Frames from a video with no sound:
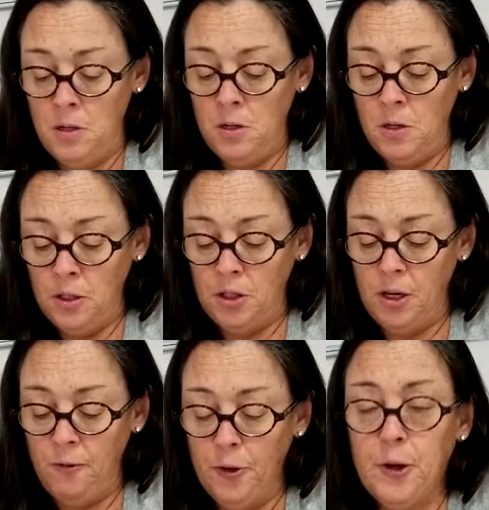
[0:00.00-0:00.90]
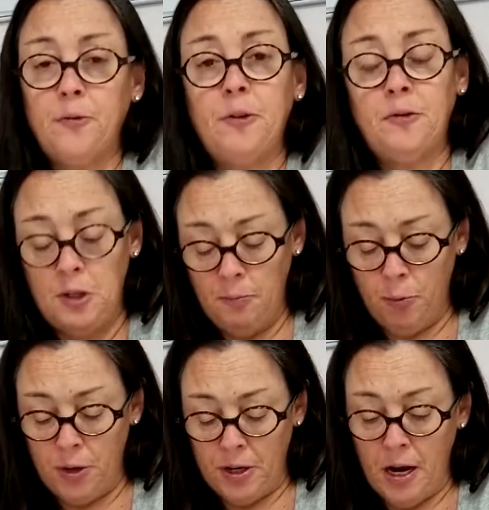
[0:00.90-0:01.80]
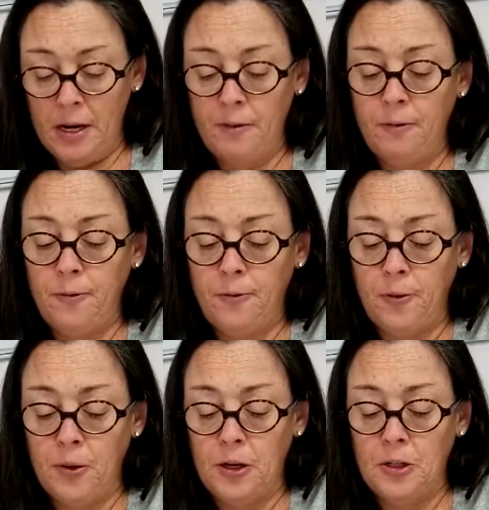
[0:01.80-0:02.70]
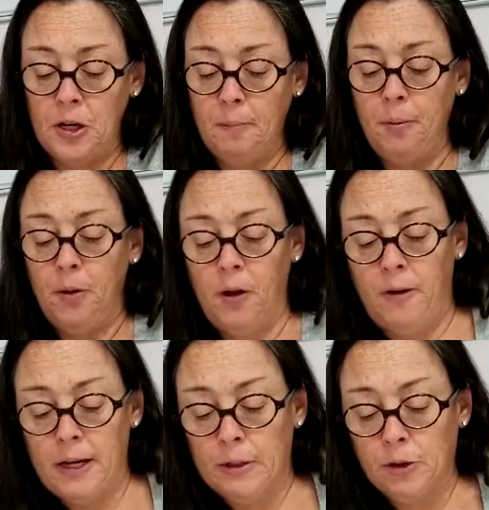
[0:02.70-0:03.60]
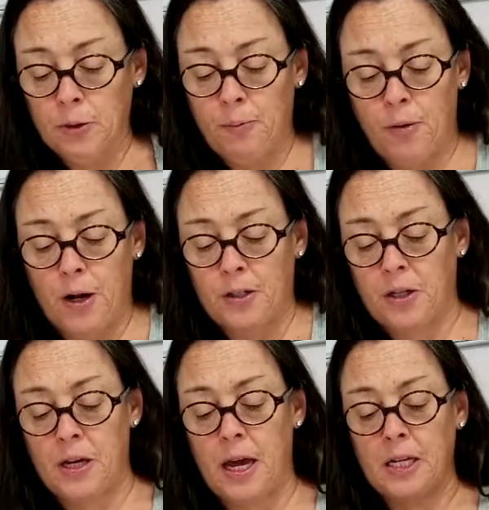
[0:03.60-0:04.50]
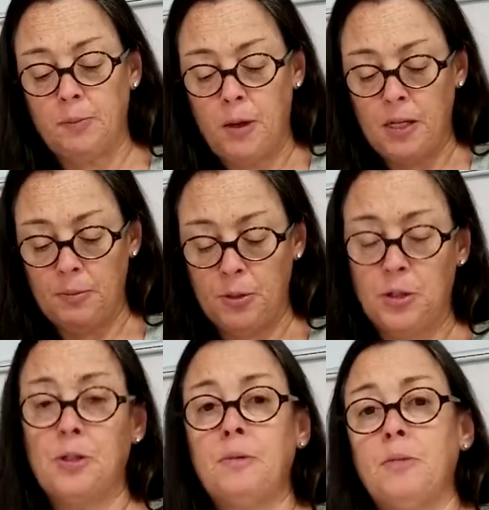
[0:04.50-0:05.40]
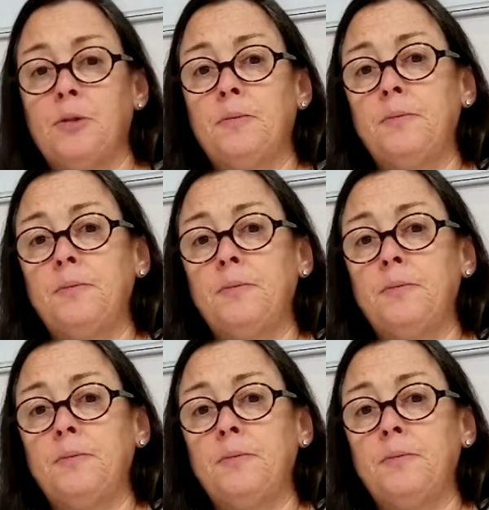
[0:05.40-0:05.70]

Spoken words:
See figure 15.9 for an example of hydrogen peroxide gas plasma systems.